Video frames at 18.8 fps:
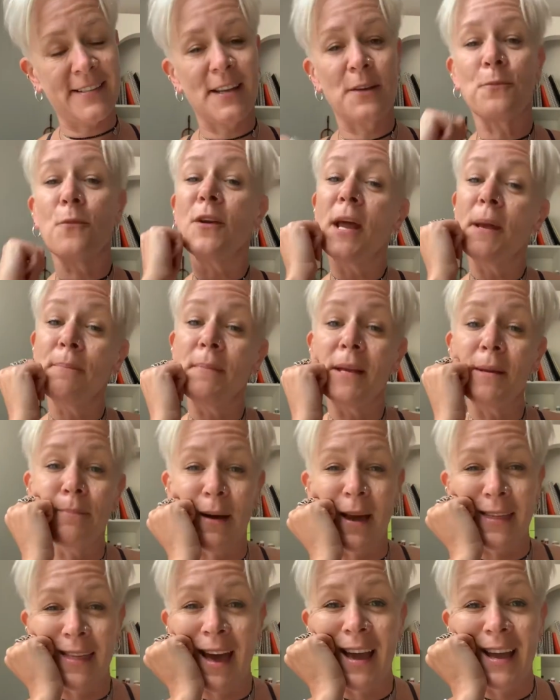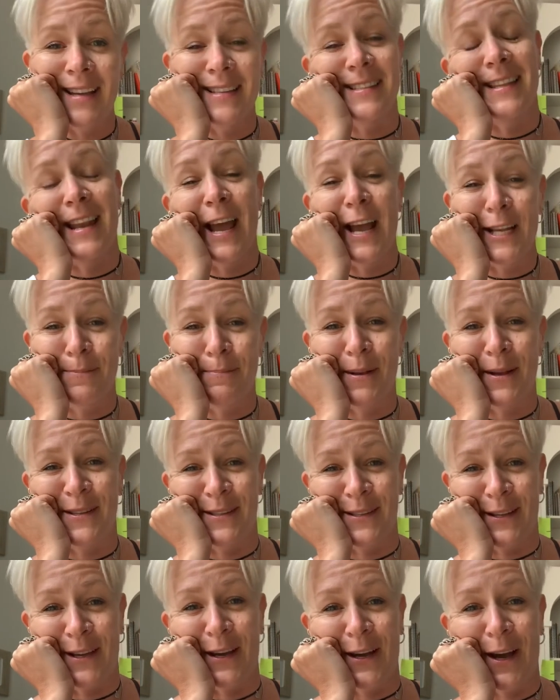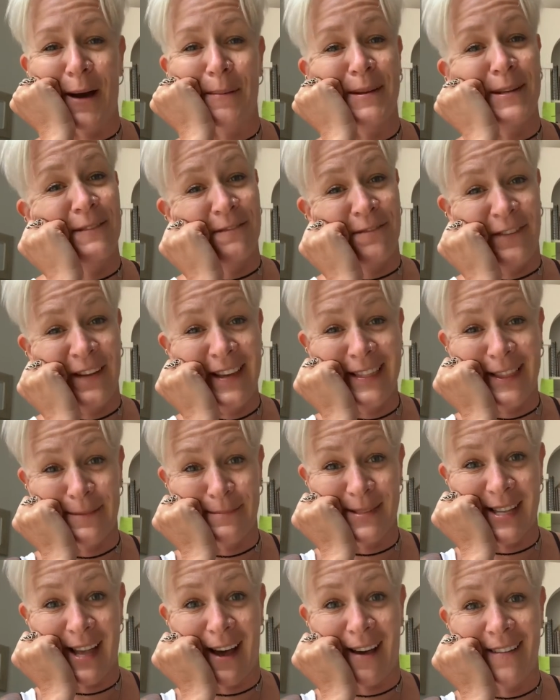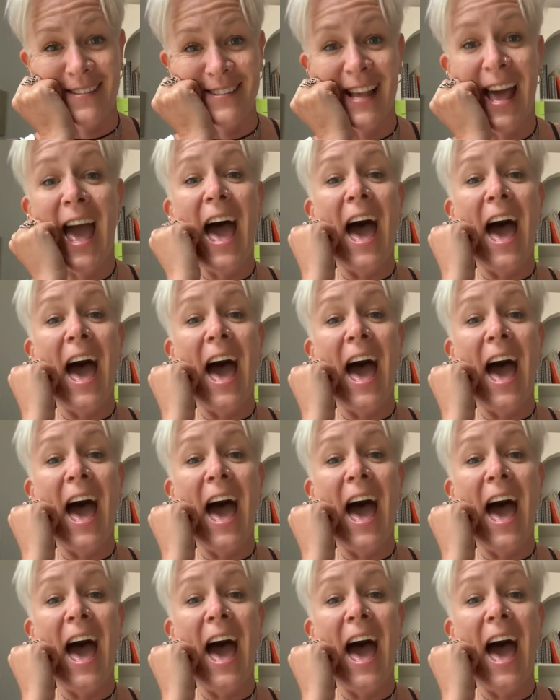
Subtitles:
And what I mean by that is the next person can come in and feed themselves.